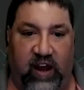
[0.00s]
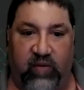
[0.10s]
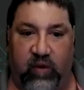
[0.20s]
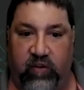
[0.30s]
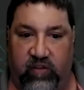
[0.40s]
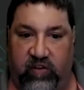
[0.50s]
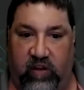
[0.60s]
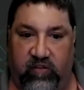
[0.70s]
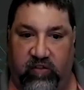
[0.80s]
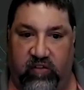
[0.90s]
them with all this
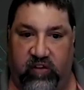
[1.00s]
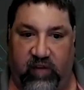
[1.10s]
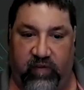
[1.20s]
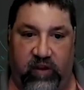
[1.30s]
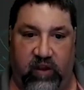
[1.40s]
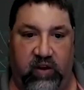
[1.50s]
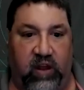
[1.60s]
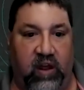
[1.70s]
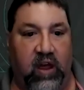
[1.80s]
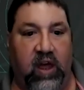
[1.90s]
intelligence capability.
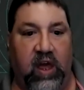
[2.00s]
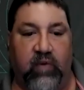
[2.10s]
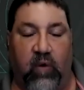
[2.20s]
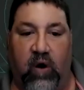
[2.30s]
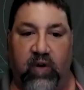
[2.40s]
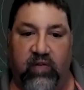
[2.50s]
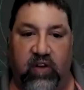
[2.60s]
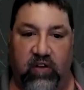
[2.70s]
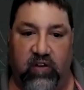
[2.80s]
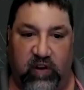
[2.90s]
But what we've
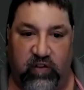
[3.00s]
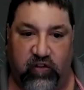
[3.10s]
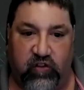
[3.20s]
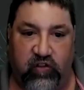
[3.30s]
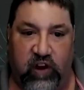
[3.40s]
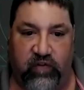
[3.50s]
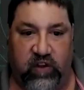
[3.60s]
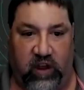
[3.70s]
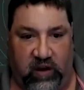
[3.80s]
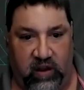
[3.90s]
done is we've
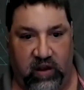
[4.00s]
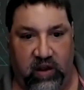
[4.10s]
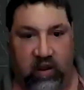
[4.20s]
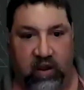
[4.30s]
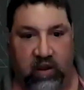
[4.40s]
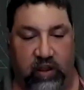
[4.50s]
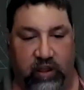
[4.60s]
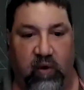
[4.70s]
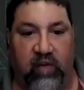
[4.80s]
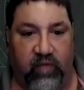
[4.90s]
shifted the
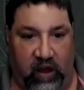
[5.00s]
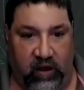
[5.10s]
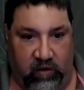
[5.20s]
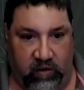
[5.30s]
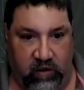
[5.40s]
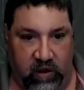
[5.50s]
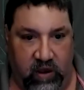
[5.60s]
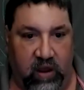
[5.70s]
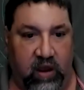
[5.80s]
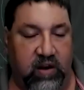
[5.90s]
threat model.
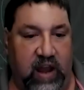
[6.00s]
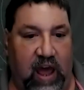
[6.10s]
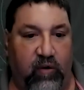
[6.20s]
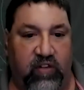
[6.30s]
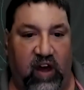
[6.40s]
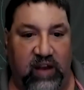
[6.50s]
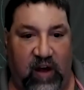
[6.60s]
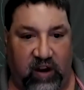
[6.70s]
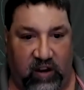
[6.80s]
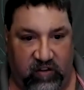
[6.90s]
Now it's not
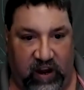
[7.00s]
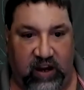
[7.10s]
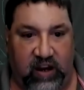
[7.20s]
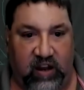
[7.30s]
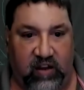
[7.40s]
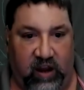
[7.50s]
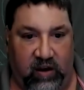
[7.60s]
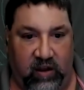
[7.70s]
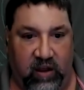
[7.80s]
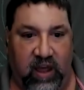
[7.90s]
about containing data.
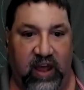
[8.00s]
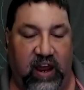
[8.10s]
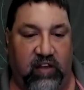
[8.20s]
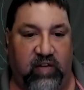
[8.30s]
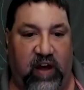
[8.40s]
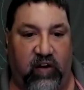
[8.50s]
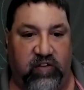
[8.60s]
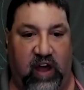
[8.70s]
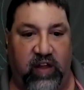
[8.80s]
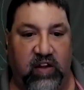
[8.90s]
It's about
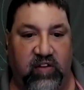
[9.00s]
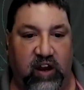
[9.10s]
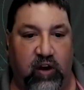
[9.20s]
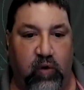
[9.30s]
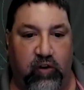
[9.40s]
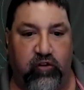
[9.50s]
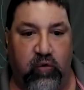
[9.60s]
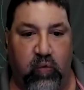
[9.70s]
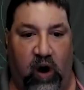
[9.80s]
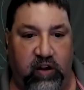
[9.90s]
telling data what you
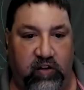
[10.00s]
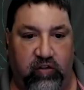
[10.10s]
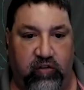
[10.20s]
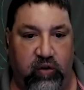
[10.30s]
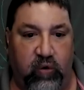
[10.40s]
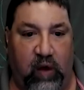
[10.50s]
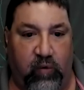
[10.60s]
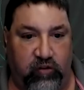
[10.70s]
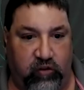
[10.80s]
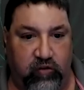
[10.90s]
want it to do and
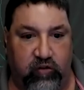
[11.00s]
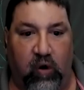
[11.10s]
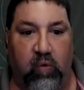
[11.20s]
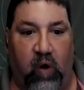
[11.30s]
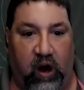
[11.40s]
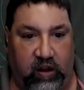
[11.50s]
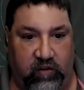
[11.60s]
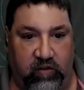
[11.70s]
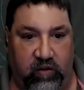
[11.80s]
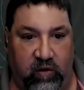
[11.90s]
what you don't want it to
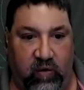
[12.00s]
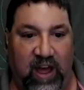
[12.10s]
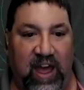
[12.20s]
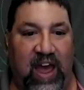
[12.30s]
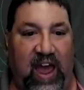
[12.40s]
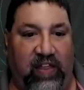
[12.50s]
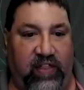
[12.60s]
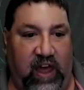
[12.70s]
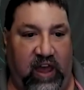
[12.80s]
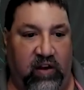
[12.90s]
do, and
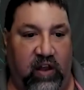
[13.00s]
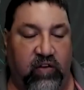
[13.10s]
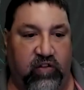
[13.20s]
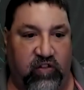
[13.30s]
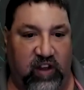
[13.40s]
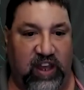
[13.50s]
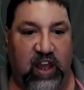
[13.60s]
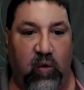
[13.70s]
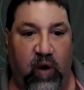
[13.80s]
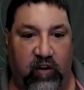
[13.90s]
then seeing
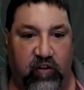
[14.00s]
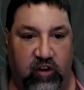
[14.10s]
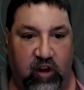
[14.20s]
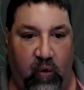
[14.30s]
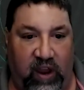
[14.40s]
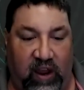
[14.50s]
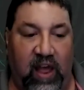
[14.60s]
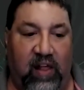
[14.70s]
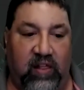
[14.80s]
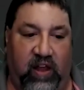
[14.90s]
where it's going,
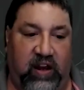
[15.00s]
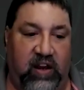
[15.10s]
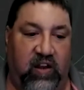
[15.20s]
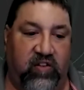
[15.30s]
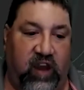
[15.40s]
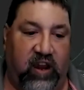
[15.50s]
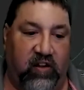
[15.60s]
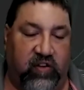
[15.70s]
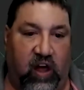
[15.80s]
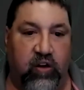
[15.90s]
letting the data
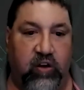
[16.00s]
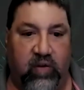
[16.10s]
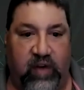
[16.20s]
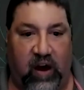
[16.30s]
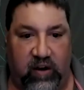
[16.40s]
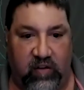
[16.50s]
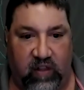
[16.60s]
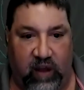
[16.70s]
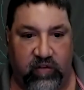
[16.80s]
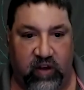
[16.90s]
tell you about its
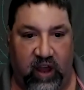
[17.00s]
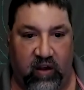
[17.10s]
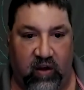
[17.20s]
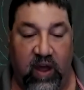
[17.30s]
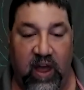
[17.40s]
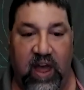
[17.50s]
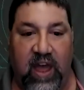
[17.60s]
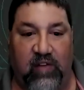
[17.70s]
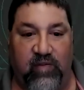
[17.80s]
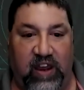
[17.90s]
life cycle,
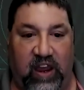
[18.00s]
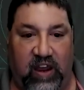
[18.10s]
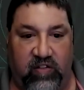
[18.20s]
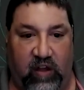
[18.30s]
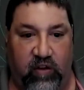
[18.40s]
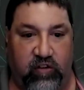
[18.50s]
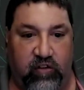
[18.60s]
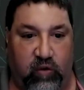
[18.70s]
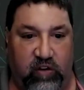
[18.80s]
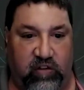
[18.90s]
and making intelligent
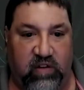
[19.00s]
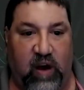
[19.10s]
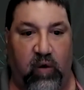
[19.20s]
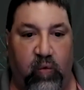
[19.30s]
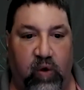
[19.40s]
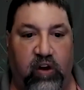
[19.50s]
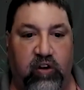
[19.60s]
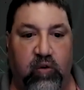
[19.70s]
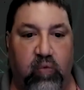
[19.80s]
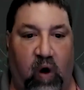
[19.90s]
choices about where
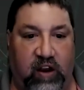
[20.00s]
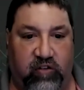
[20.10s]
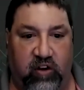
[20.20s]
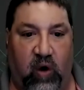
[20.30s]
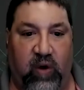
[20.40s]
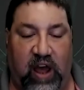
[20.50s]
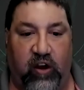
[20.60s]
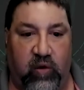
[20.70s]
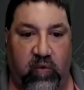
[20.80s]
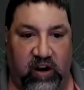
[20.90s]
you want it to go and how
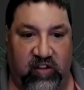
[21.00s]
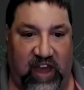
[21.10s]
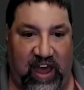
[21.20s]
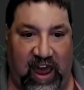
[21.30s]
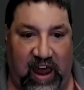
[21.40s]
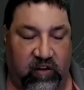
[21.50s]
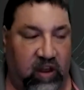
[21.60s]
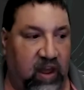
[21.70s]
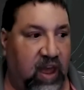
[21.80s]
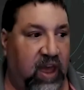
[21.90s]
you want it to act.
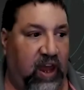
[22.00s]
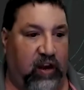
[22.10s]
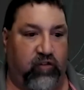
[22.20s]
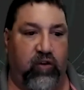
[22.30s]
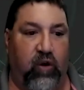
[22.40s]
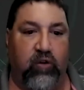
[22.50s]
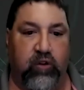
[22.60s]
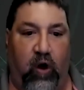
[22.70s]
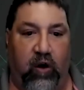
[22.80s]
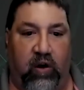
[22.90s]
It is no
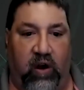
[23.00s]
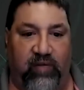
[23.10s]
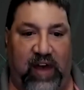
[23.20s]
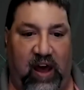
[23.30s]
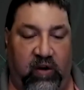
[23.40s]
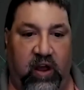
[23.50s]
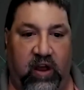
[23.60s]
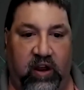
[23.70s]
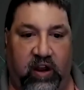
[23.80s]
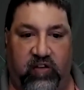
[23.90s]
longer about
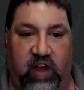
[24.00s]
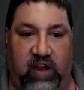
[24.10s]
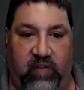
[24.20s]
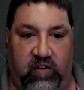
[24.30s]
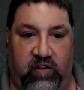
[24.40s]
containment.